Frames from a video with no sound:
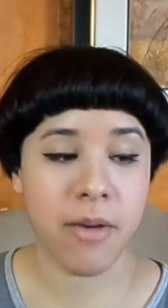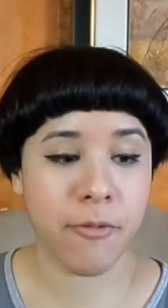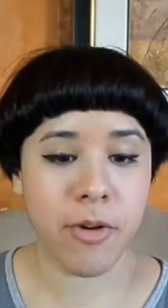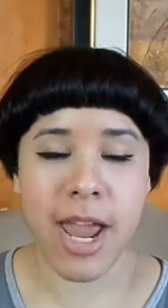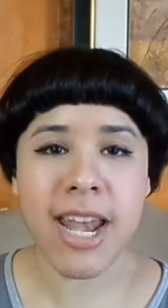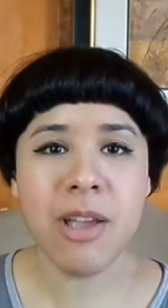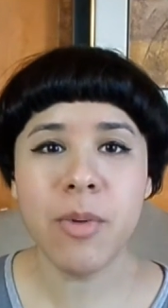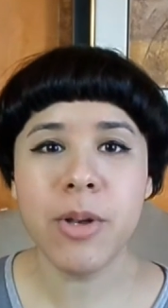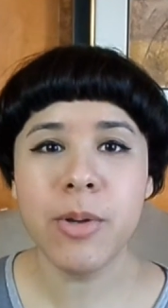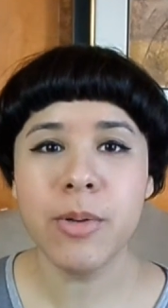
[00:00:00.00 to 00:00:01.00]
for
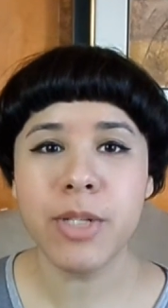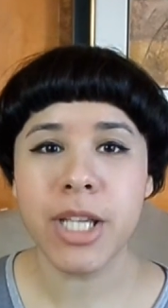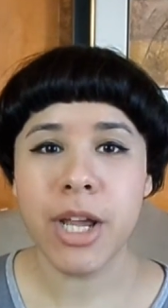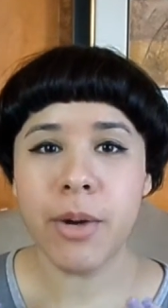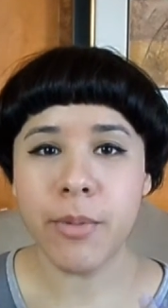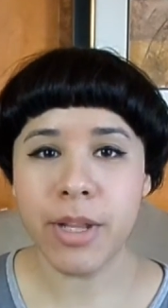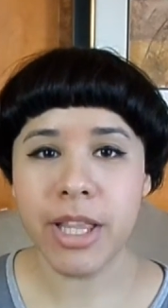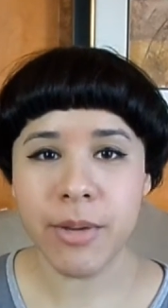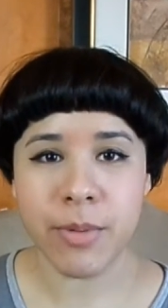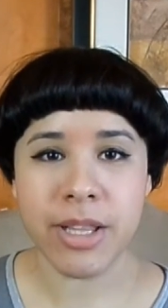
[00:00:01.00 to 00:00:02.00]
anyone who's
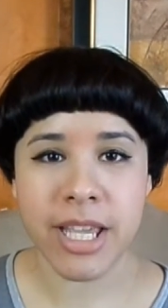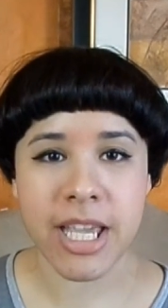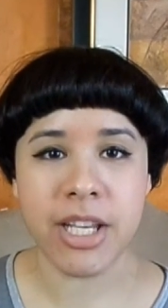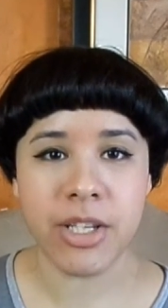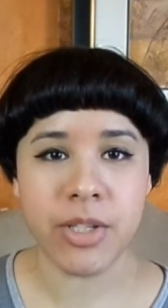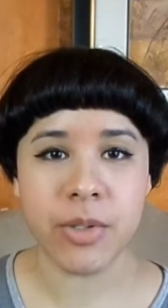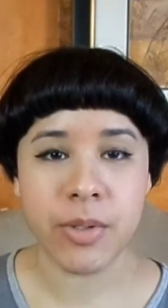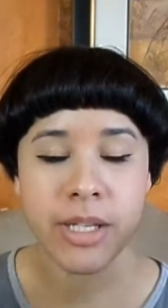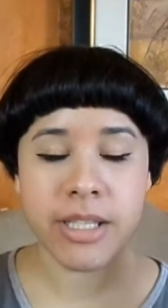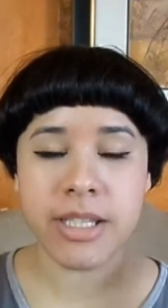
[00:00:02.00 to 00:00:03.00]
really, really into
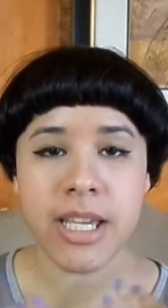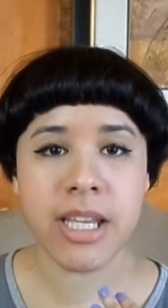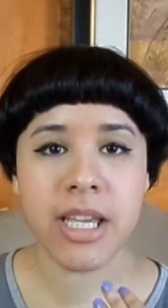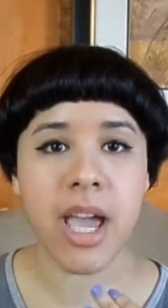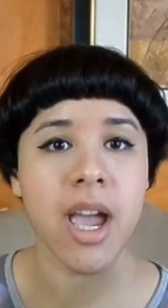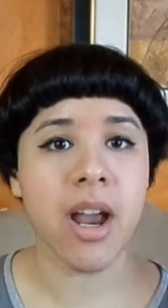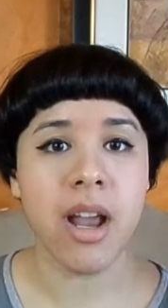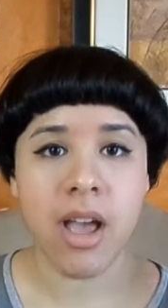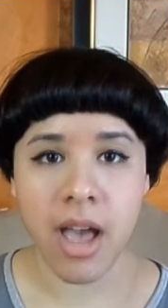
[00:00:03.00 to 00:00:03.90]
skincare,